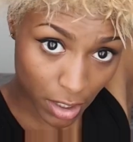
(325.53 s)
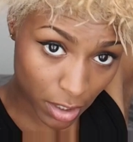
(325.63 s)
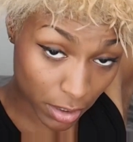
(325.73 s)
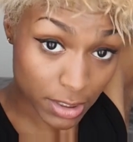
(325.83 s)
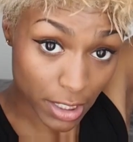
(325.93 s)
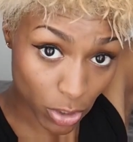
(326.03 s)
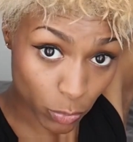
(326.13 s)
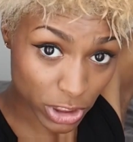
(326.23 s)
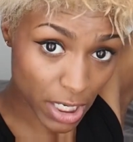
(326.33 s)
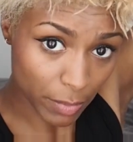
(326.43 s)
unless I know
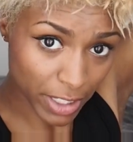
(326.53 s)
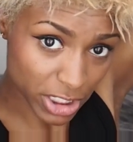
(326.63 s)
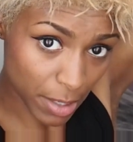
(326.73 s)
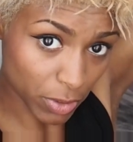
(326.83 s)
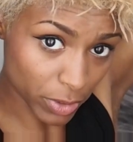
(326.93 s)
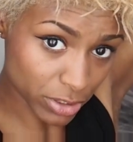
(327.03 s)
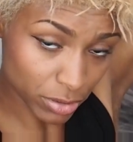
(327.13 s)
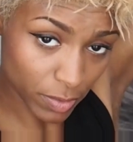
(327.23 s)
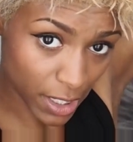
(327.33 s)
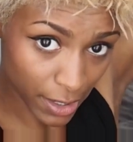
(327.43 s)
which direction I'm going
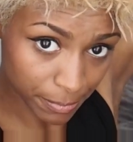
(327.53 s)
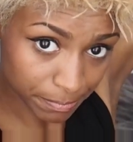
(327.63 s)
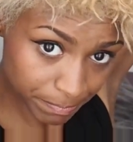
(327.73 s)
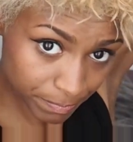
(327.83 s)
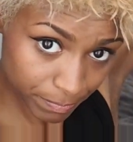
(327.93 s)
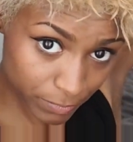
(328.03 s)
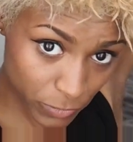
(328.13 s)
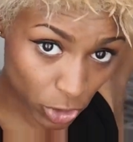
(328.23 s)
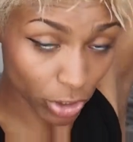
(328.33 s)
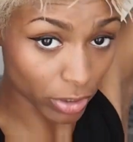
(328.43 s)
to
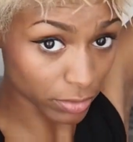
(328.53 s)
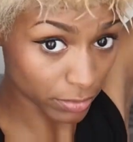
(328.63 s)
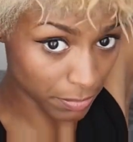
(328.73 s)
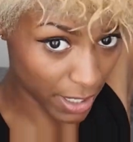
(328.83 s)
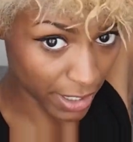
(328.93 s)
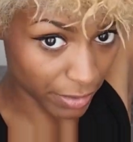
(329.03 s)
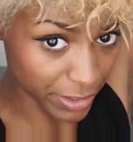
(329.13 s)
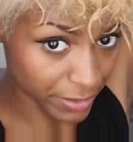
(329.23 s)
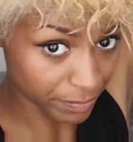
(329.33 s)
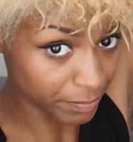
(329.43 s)
curl my hair
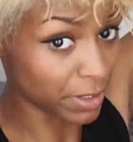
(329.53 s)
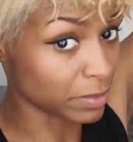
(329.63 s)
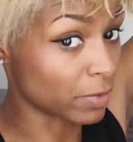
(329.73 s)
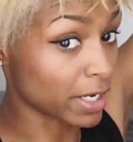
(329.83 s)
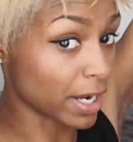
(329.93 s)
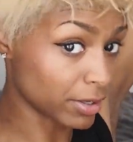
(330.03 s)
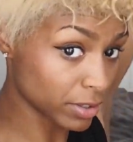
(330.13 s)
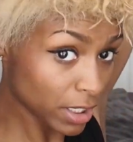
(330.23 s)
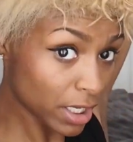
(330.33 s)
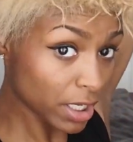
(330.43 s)
in. But right now,
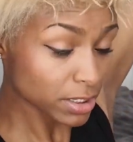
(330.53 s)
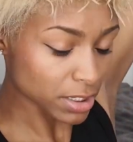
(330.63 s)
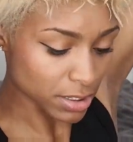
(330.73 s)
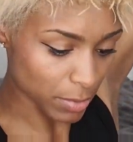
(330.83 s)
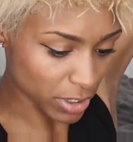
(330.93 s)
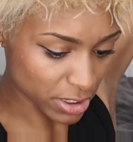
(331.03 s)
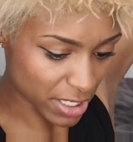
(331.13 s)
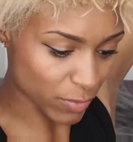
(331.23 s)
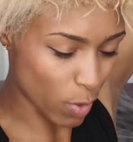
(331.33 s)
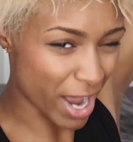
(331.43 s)
since I'm going to just
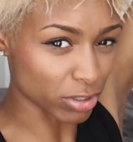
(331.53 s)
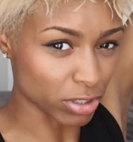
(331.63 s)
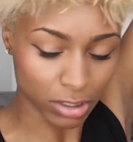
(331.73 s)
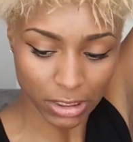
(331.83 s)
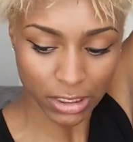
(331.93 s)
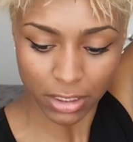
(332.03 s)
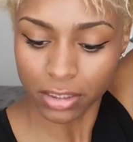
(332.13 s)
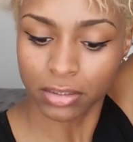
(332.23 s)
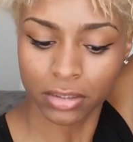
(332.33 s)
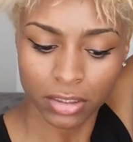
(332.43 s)
have a wild curly look,
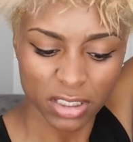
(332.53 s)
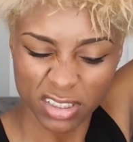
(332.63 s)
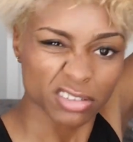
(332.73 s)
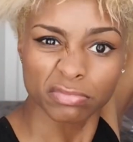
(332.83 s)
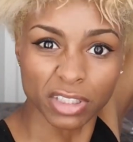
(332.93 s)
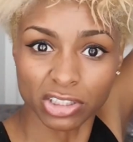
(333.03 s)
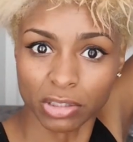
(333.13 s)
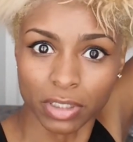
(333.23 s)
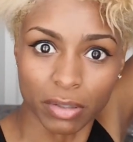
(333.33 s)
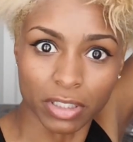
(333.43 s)
not sure
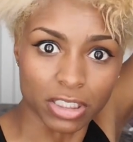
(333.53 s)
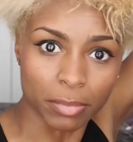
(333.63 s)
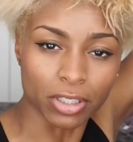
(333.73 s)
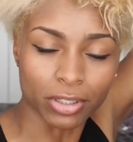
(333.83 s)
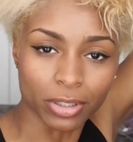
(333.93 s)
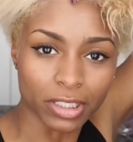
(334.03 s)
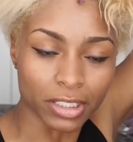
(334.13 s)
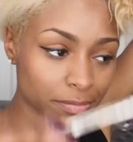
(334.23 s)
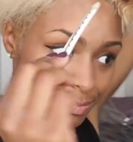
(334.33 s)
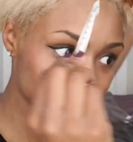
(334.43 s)
what direction I'm going to curl it
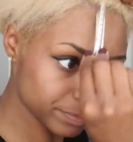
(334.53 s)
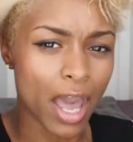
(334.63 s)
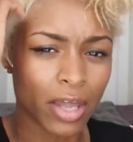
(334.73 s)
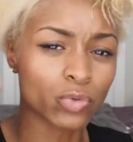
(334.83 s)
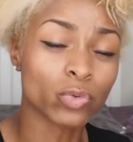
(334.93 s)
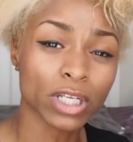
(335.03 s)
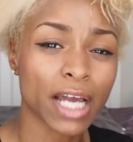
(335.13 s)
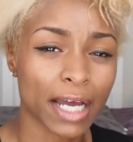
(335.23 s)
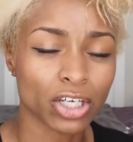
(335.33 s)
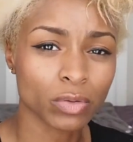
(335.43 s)
in. And really,
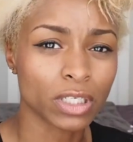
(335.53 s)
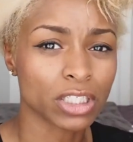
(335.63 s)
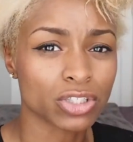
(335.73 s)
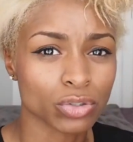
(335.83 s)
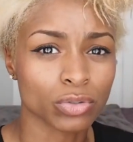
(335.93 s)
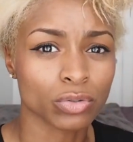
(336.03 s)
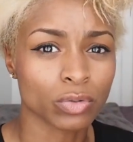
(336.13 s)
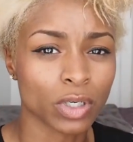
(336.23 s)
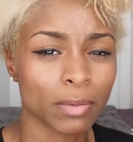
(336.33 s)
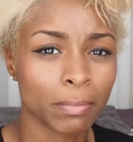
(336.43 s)
I don't need
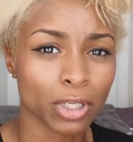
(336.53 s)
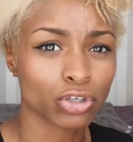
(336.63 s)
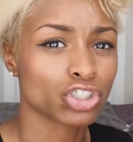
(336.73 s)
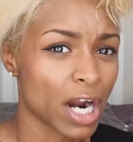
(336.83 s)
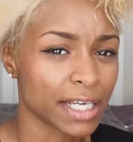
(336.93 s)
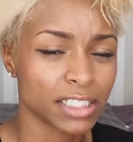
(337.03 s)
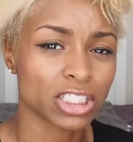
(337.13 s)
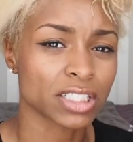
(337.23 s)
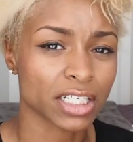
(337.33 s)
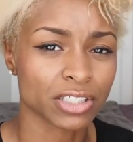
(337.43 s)
to blow dry
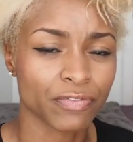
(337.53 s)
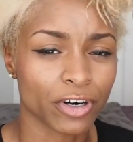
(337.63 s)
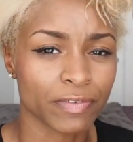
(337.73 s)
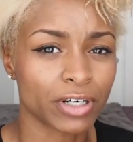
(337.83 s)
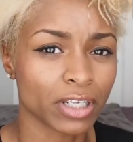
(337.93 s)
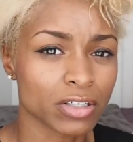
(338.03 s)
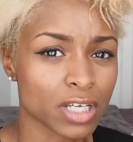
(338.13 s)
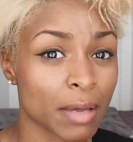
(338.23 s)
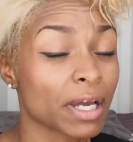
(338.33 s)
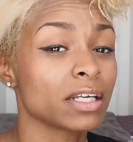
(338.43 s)
each section for a very long
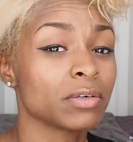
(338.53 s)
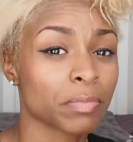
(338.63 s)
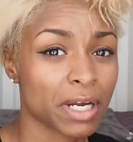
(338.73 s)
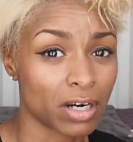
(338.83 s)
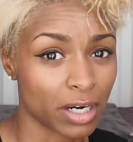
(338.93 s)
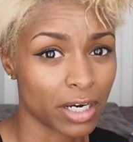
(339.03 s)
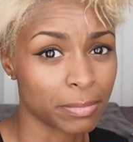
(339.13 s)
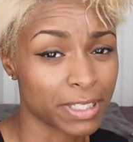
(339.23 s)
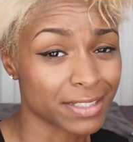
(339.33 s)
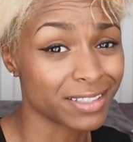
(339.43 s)
time like I did with my dark hair,
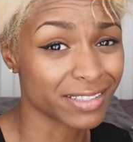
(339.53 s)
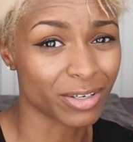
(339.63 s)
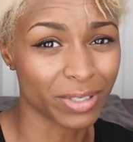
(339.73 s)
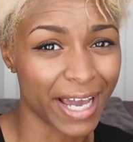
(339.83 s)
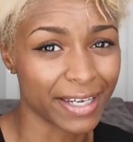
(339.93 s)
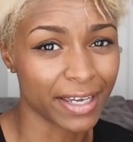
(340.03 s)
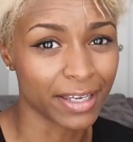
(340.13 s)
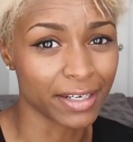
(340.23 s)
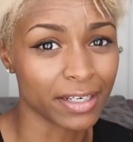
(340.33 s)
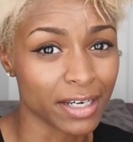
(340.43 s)
because it is so light
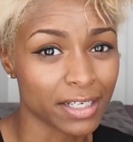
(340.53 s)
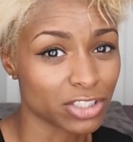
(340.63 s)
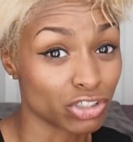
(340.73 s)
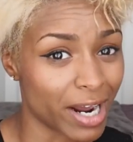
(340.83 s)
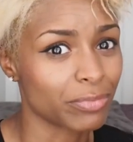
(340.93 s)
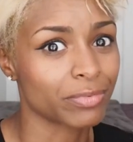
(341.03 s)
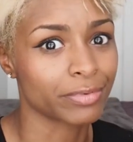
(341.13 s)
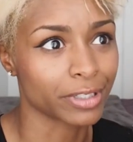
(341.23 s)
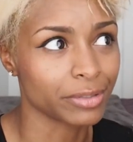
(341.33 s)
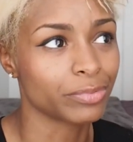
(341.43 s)
and it does dry
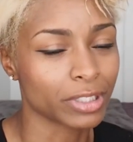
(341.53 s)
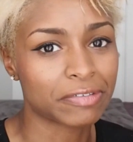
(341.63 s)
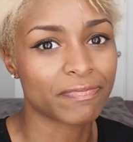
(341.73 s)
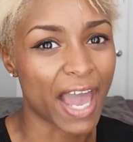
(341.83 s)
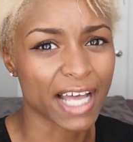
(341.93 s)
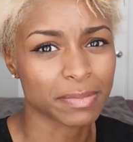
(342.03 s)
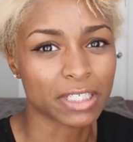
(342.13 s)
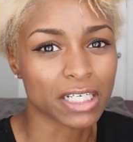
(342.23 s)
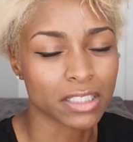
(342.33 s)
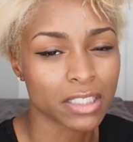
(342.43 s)
really, really fast
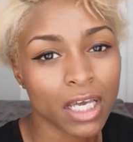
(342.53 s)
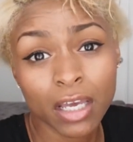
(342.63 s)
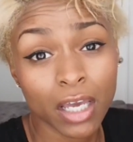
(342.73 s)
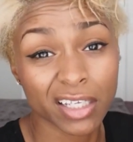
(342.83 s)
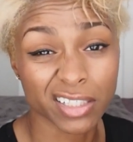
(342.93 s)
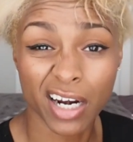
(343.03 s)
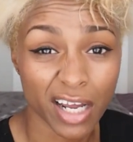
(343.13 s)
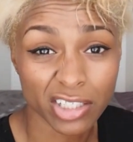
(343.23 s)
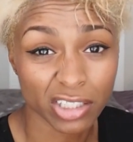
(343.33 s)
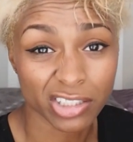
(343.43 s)
because it's kind of
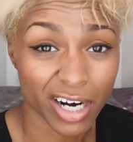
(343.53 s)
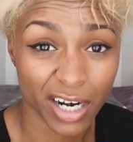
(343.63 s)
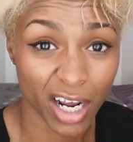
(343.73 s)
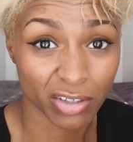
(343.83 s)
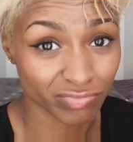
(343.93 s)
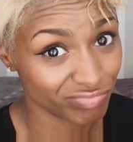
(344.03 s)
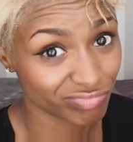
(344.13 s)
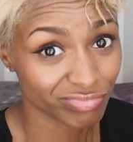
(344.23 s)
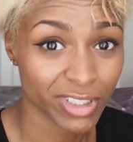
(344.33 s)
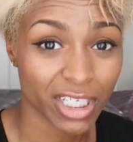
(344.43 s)
naturally dry now.
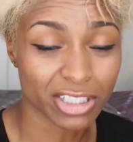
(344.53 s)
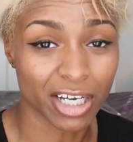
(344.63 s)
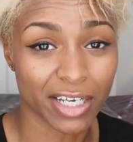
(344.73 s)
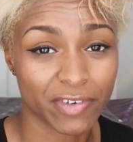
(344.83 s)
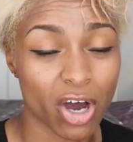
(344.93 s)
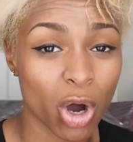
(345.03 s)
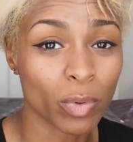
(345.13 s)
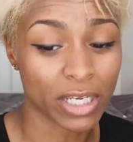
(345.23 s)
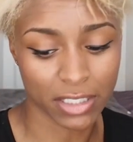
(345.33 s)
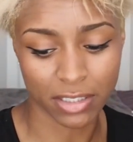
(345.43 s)
So I have to
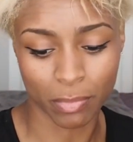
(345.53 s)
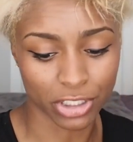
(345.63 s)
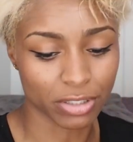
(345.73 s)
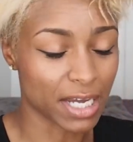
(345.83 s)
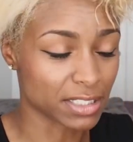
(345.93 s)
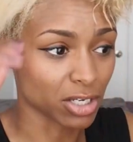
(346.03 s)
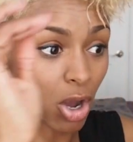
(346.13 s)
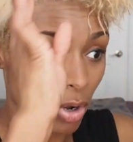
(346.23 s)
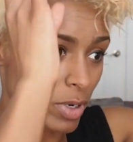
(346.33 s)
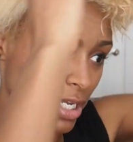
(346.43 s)
always moisturize and
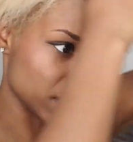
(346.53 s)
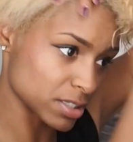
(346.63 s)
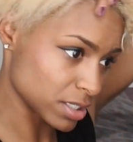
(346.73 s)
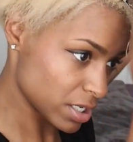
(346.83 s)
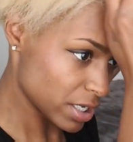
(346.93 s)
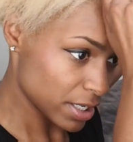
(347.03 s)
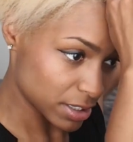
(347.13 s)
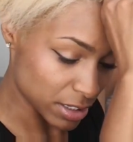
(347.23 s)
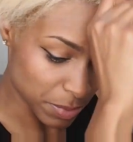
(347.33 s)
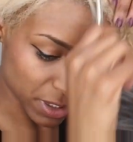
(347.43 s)
always
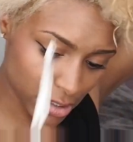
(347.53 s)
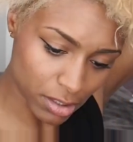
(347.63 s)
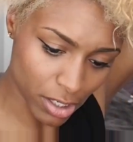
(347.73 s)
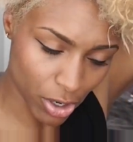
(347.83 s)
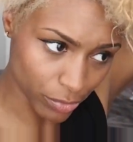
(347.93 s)
keep it, you know,